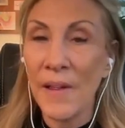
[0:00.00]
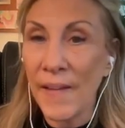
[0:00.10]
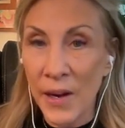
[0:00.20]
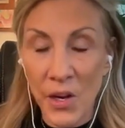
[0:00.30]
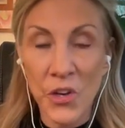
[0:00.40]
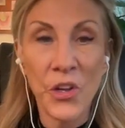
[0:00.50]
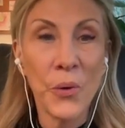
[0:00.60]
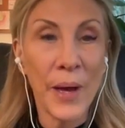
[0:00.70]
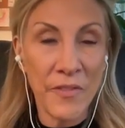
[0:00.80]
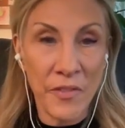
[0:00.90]
Like, you
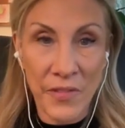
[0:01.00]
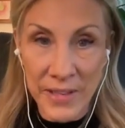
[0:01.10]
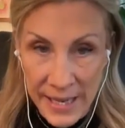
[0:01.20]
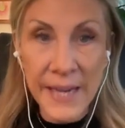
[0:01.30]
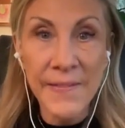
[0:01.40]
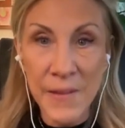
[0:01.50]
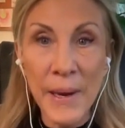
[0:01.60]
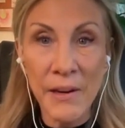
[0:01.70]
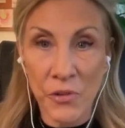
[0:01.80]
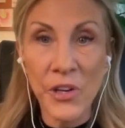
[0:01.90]
have taken the
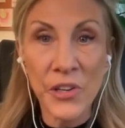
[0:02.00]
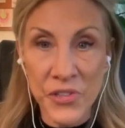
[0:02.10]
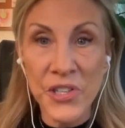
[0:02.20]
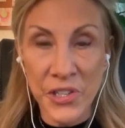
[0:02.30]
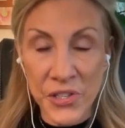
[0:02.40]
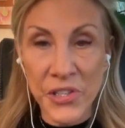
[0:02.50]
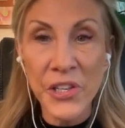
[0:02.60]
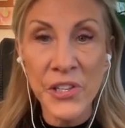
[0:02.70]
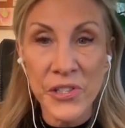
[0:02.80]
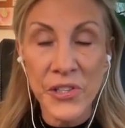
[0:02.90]
bait for years and years and
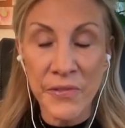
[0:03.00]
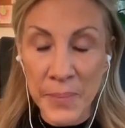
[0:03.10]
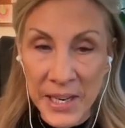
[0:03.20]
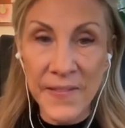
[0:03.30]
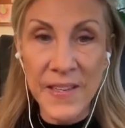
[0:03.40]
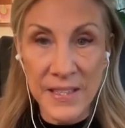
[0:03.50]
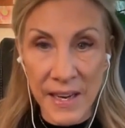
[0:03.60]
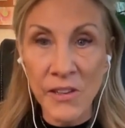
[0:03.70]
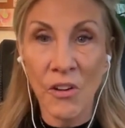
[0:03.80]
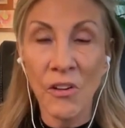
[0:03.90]
years. You've been in this
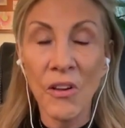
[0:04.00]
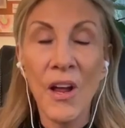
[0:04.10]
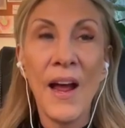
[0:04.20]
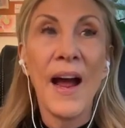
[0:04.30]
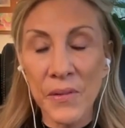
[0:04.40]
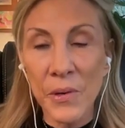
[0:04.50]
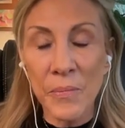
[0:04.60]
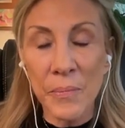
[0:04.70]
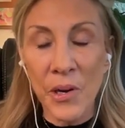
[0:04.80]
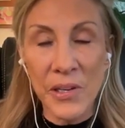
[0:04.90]
cycle. Your
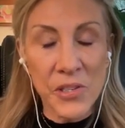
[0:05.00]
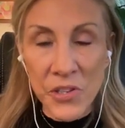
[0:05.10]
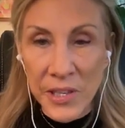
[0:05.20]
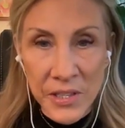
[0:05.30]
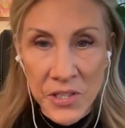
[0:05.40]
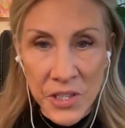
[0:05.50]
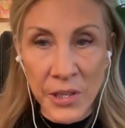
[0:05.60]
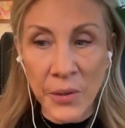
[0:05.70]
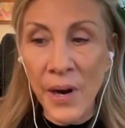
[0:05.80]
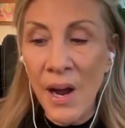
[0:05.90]
partner triggers
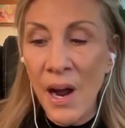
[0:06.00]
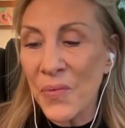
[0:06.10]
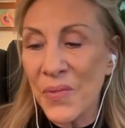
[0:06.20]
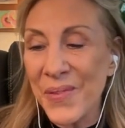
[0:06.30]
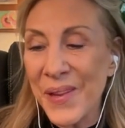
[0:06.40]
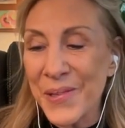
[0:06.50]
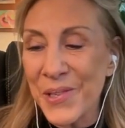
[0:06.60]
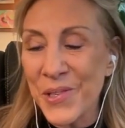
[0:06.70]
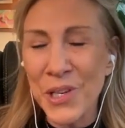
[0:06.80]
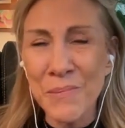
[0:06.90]
you. There's
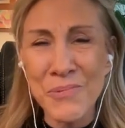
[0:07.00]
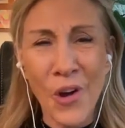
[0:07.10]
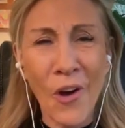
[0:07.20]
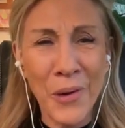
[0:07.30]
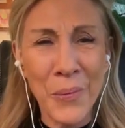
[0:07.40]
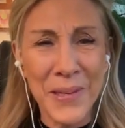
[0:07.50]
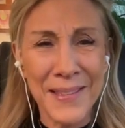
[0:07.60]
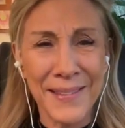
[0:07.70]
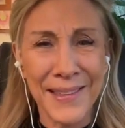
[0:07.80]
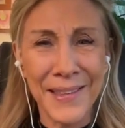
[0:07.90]
this term dog
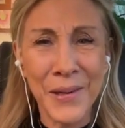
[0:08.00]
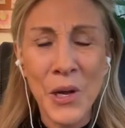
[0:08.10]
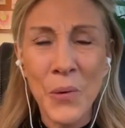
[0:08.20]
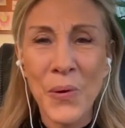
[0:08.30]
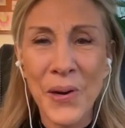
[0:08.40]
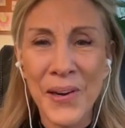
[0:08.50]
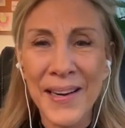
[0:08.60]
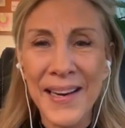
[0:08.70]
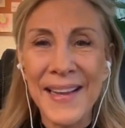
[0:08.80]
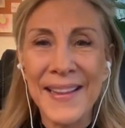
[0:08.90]
whistling where
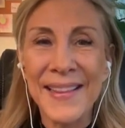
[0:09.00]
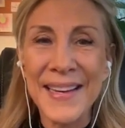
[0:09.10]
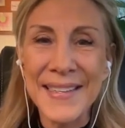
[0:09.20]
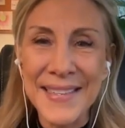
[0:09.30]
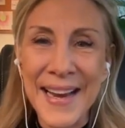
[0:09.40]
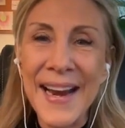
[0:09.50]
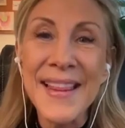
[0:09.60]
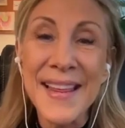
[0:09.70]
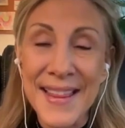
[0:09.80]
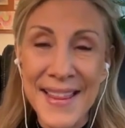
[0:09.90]
they say
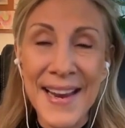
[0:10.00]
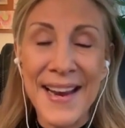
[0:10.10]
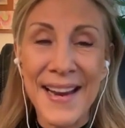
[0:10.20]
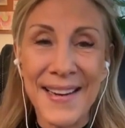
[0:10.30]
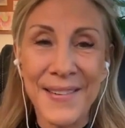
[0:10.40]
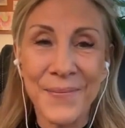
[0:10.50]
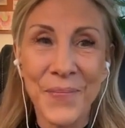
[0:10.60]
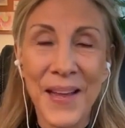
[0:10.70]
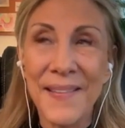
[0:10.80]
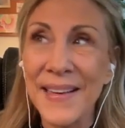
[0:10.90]
the thing
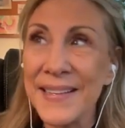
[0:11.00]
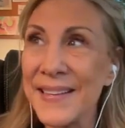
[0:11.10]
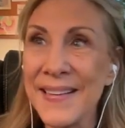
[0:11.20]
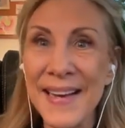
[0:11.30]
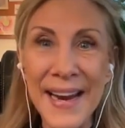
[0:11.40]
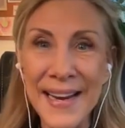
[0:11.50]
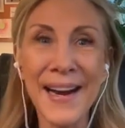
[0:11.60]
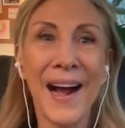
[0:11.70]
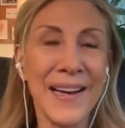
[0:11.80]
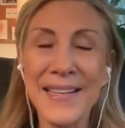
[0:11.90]
that to the naked
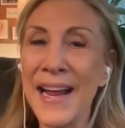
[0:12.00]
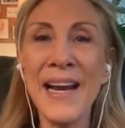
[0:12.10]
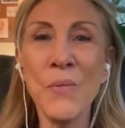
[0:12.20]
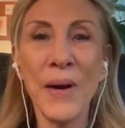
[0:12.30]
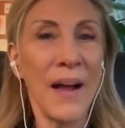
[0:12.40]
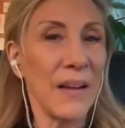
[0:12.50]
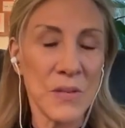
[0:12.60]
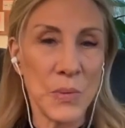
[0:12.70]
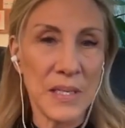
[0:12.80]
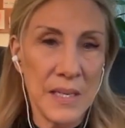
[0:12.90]
eye, to anyone
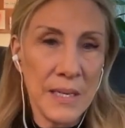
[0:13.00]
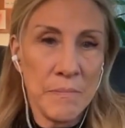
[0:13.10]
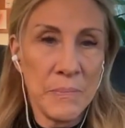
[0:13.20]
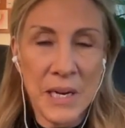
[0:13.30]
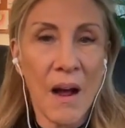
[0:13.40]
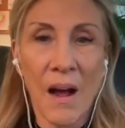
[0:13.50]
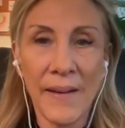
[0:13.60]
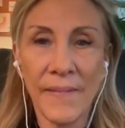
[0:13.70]
else would seem benign.